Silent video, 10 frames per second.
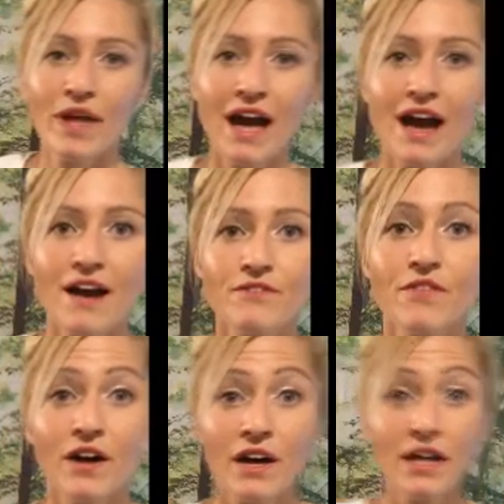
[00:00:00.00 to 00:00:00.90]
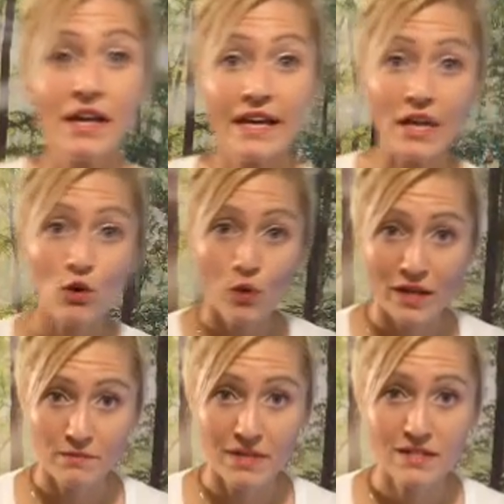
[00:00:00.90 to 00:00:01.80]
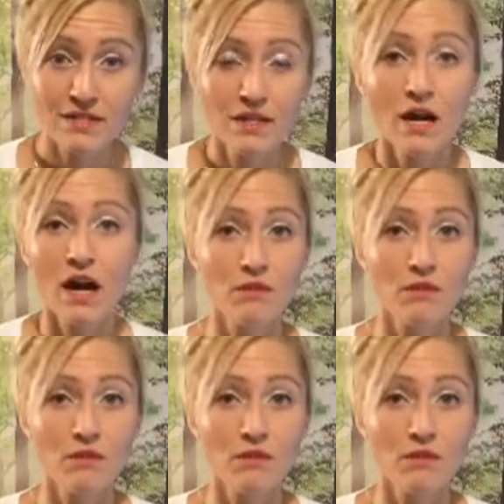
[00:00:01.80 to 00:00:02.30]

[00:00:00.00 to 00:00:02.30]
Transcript: We have the equipment.